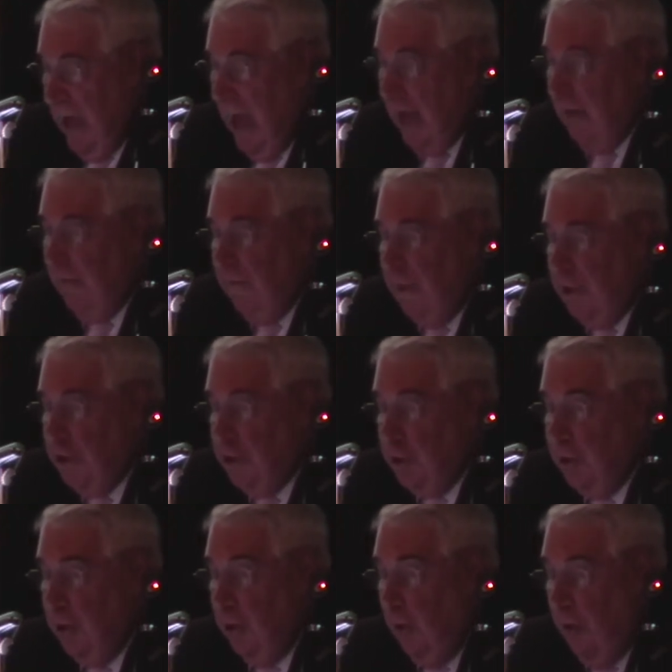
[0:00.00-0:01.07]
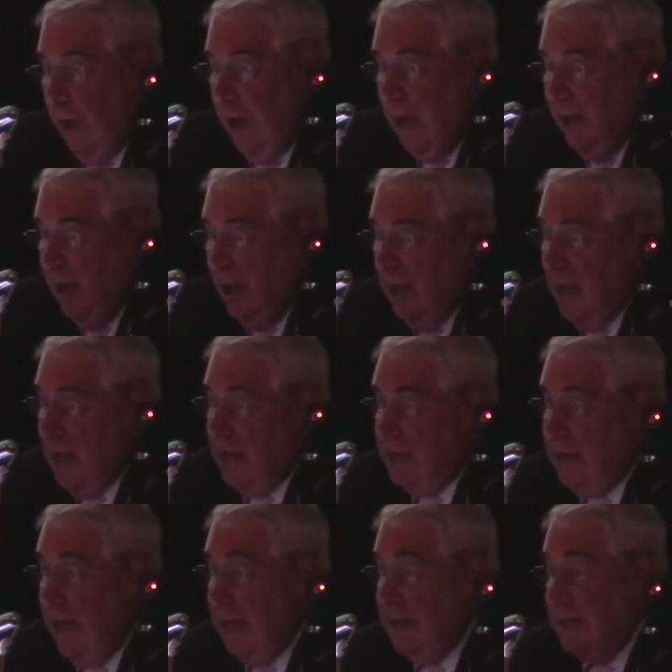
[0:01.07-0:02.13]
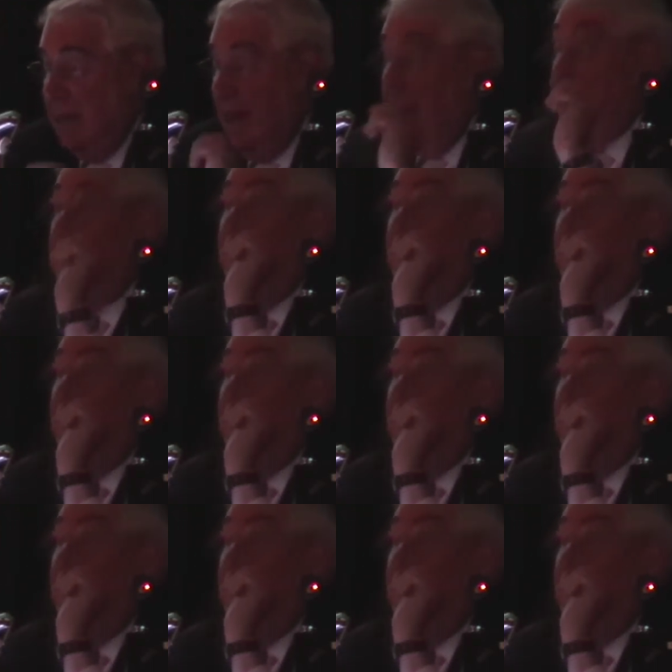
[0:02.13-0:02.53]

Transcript: and it featured Loren dancing a